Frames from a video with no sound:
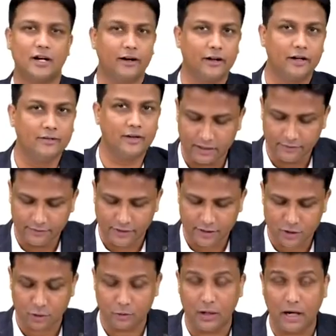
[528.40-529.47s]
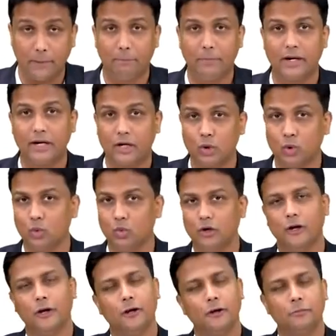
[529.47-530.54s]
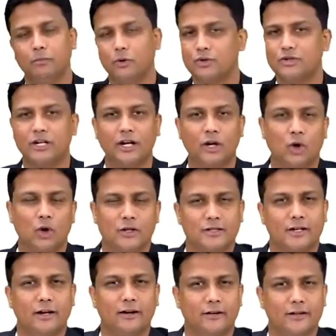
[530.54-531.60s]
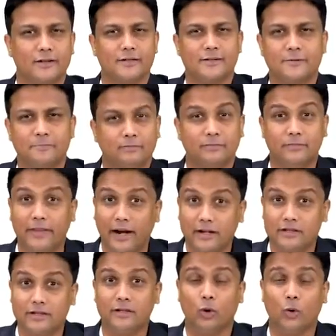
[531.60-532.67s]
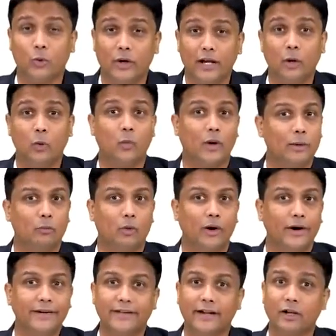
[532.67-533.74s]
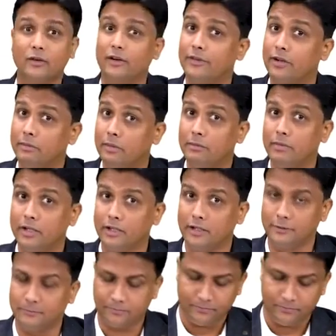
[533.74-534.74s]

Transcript: artery will give rise to upper 2 posterior intercostal arteries. That's the only one point that you have to remember here.